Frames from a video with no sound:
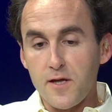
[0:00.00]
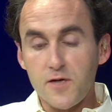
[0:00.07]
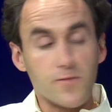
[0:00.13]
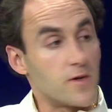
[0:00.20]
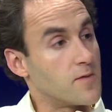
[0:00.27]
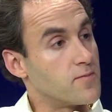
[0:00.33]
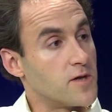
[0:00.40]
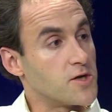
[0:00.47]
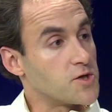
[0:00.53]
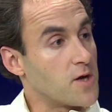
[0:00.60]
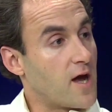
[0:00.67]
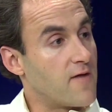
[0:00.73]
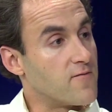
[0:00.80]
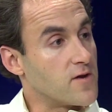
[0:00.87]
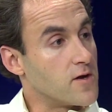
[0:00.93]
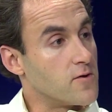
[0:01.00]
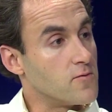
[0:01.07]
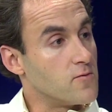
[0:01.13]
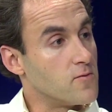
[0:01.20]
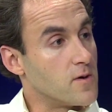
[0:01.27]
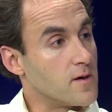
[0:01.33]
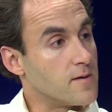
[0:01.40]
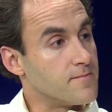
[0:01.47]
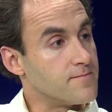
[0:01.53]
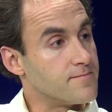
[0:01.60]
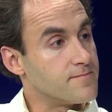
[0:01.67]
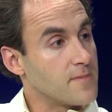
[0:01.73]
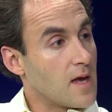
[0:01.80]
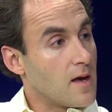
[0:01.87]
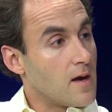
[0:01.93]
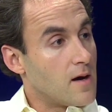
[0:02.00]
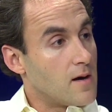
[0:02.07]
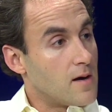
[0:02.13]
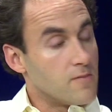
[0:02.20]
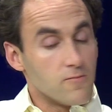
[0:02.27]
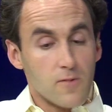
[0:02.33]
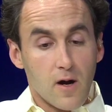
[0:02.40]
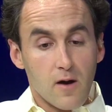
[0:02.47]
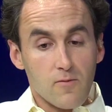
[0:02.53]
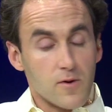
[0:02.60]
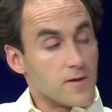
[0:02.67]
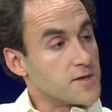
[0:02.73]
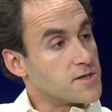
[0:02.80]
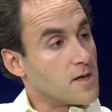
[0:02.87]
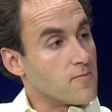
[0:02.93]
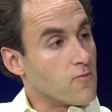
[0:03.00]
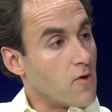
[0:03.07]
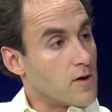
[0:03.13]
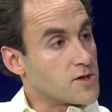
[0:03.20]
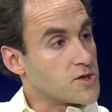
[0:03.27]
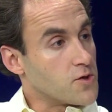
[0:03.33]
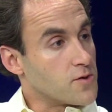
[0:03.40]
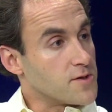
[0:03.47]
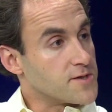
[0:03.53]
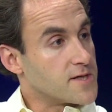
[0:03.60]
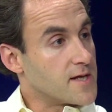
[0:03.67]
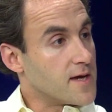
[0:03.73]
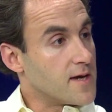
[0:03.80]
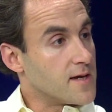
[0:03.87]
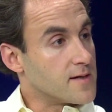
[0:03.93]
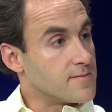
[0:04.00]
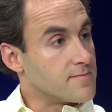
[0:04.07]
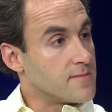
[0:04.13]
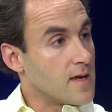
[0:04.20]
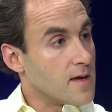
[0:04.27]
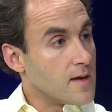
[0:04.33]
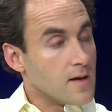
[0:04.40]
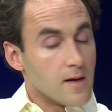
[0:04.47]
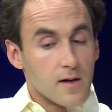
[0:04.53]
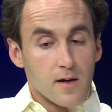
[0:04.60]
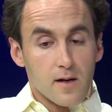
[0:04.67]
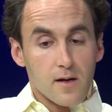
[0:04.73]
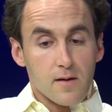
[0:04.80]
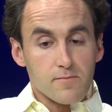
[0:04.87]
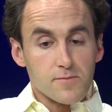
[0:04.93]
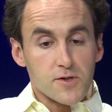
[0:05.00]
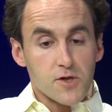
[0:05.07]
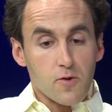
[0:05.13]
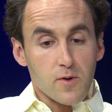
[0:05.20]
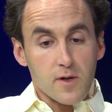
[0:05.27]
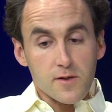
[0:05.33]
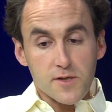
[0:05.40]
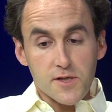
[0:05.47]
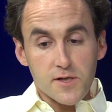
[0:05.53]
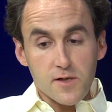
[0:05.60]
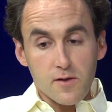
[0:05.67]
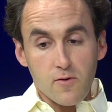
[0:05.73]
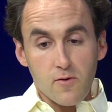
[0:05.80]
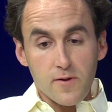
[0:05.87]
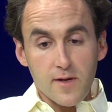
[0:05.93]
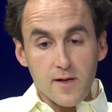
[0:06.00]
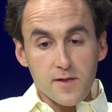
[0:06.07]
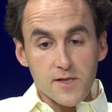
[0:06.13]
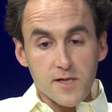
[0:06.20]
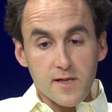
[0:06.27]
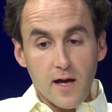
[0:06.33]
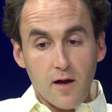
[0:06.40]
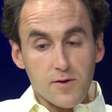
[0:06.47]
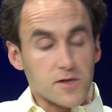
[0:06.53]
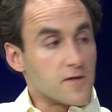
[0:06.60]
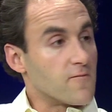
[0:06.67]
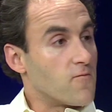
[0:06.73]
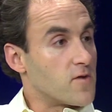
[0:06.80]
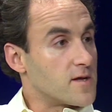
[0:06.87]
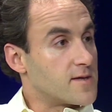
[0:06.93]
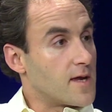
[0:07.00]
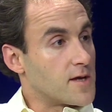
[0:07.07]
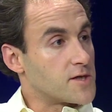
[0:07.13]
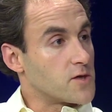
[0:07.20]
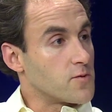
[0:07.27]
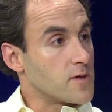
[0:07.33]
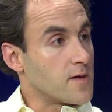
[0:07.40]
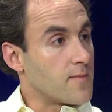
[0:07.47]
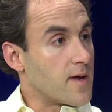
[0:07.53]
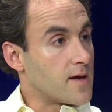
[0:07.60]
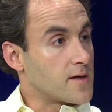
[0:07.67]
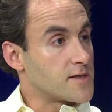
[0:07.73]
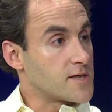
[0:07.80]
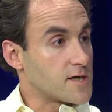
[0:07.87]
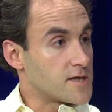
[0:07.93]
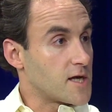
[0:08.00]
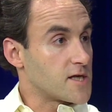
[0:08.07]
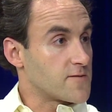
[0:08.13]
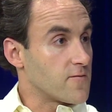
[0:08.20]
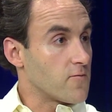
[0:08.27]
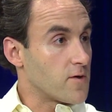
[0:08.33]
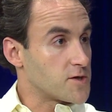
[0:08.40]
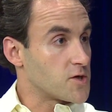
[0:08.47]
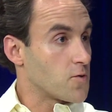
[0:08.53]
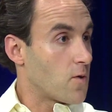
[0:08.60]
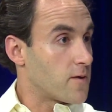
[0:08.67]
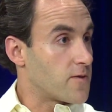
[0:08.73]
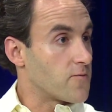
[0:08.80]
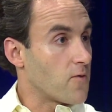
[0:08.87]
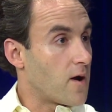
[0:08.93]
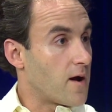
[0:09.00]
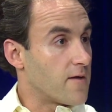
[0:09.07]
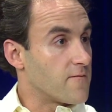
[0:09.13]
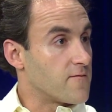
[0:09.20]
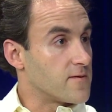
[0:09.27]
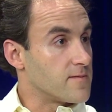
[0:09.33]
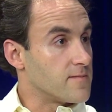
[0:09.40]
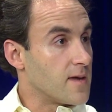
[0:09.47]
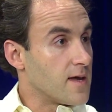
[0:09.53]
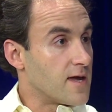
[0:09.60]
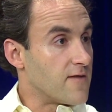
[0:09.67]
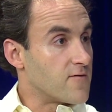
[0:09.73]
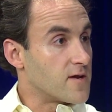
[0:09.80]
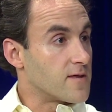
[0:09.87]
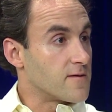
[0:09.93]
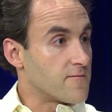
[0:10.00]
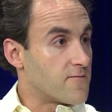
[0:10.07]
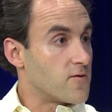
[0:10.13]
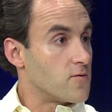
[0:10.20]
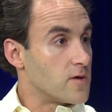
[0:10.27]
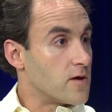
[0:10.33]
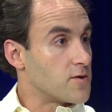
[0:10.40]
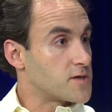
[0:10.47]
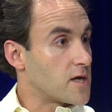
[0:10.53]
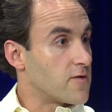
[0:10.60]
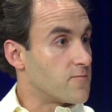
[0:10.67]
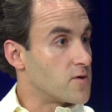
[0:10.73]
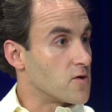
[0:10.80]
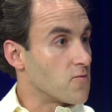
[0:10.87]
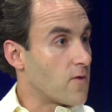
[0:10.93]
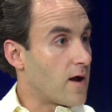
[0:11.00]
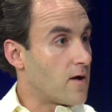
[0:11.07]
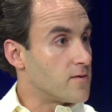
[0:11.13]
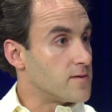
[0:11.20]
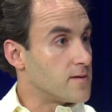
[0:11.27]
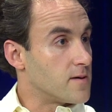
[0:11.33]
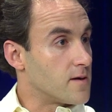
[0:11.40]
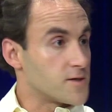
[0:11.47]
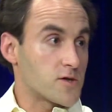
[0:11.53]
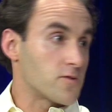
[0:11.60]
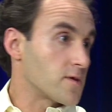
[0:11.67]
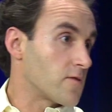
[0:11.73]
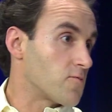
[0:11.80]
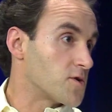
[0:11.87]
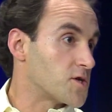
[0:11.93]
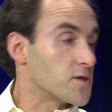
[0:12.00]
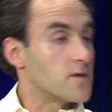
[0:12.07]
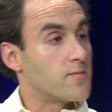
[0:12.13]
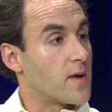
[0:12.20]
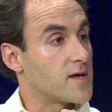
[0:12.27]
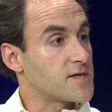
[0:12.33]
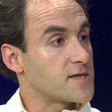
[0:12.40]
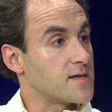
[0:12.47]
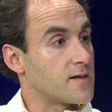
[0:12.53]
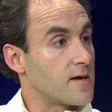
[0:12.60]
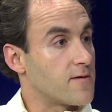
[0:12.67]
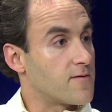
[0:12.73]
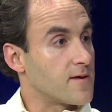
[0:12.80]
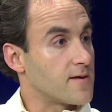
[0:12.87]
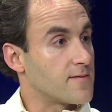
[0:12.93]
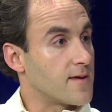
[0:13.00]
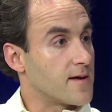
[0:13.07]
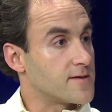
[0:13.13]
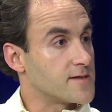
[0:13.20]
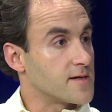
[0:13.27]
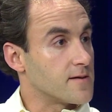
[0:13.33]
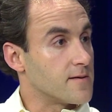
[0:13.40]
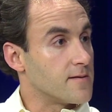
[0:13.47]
it's been a pleasure having you with us on Bronx Journal today, and showing us all the ins and outs of what it takes to really make a successful restaurant thrive. And even in the few years that you've been around, I certainly wish you the best. And I think that